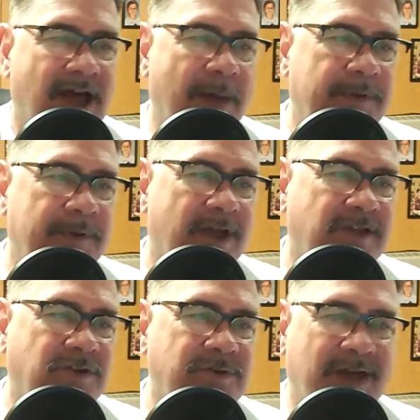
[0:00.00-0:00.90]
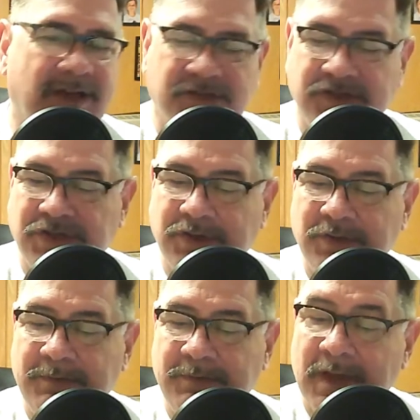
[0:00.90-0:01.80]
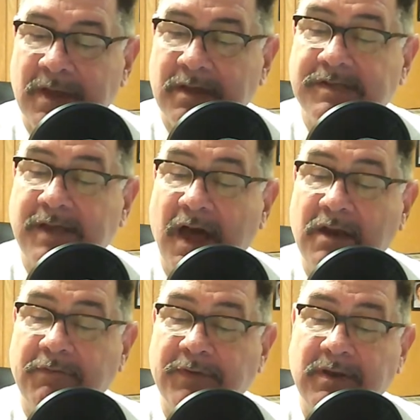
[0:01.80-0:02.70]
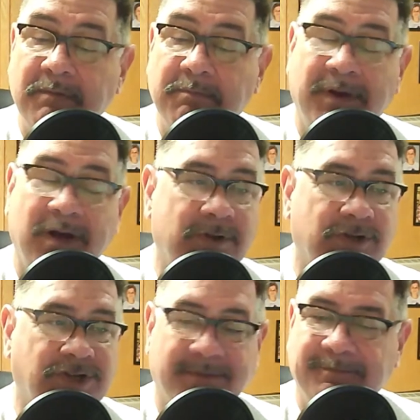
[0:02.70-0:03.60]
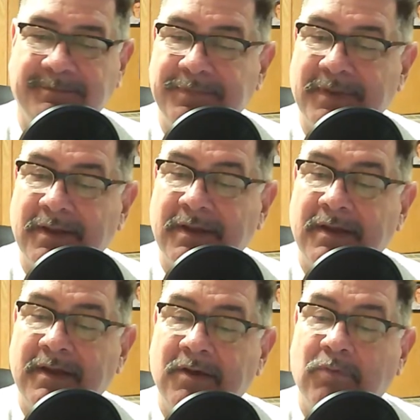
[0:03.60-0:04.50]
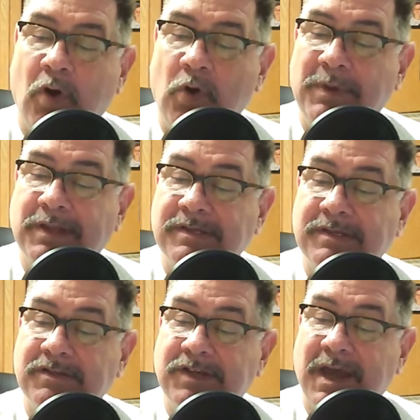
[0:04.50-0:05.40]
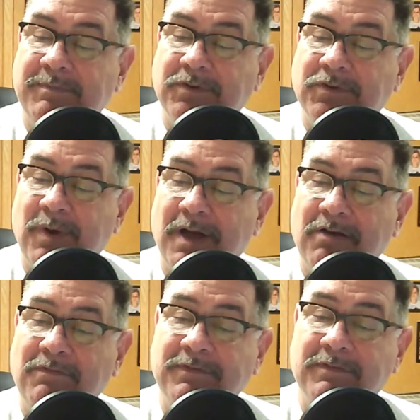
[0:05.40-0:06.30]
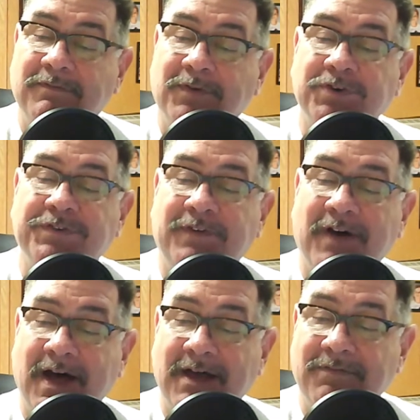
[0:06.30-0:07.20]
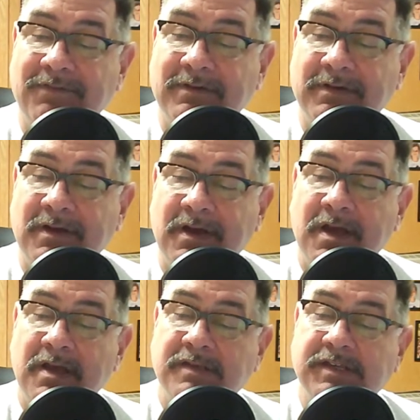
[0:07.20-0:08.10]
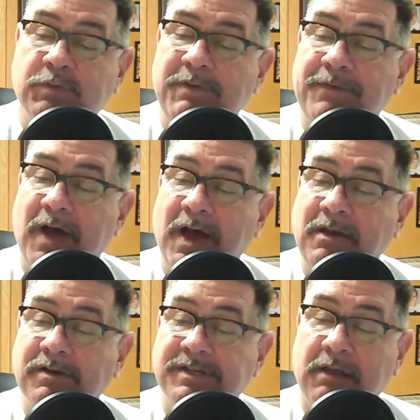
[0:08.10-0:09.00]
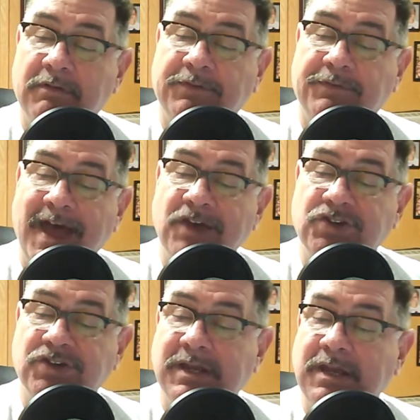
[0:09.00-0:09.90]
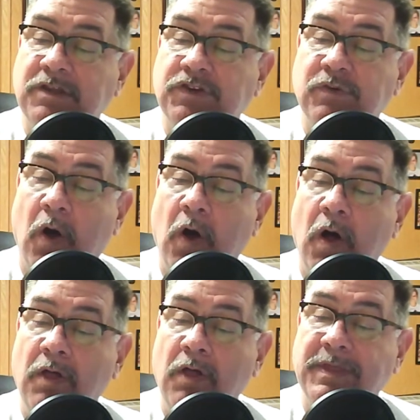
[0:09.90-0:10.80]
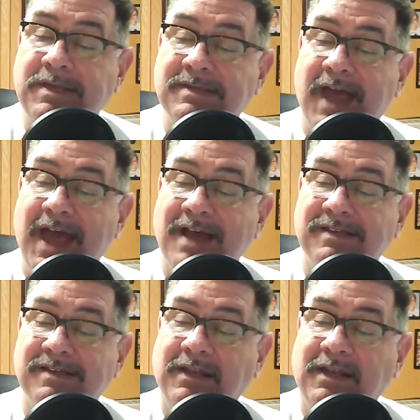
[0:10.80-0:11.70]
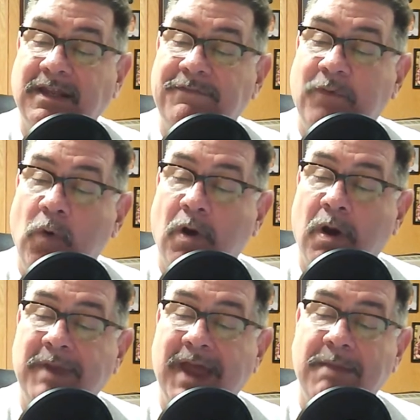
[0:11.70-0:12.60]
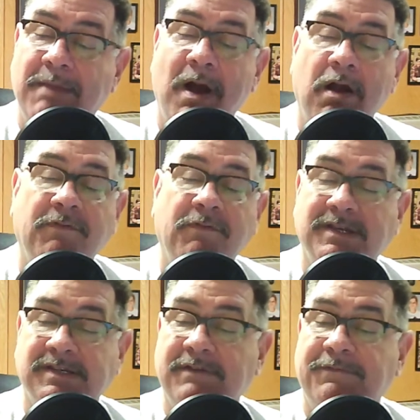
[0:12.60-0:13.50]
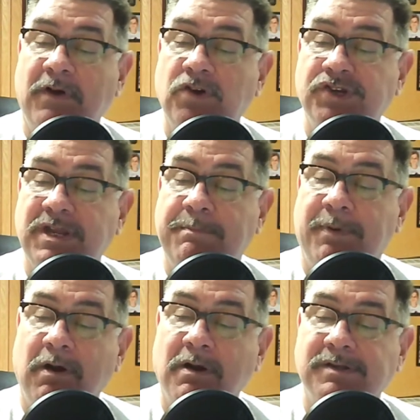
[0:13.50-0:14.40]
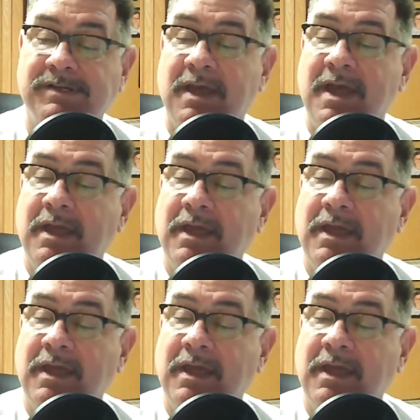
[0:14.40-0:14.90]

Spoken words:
is copyright 2002, Zondervan Publishing. Romans chapter 12, verse 5. Since we find ourselves fashioned into all these excellently formed and marvelously functioning parts